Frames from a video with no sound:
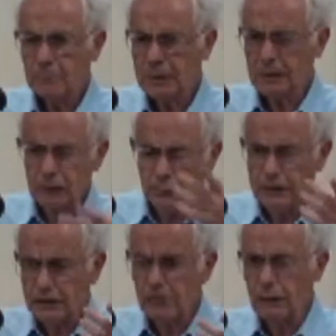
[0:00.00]
But a
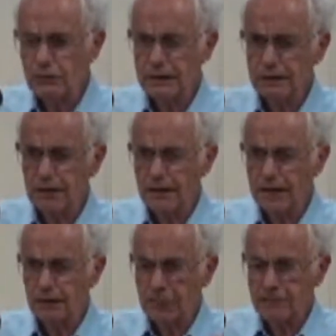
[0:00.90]
critical reader
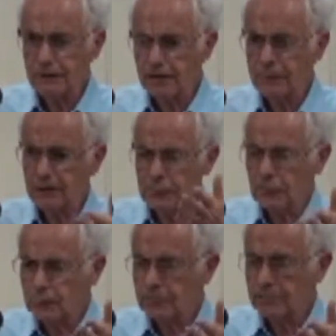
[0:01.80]
like myself and
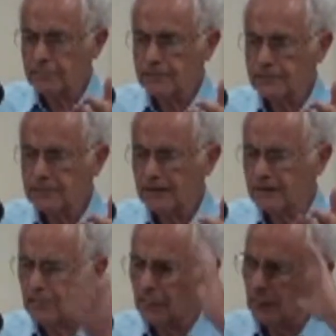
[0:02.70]
yourself
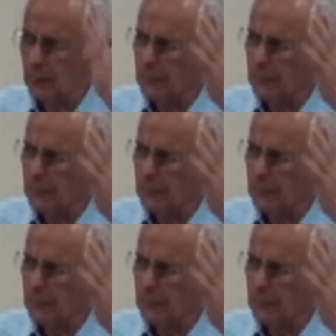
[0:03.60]
says, oh,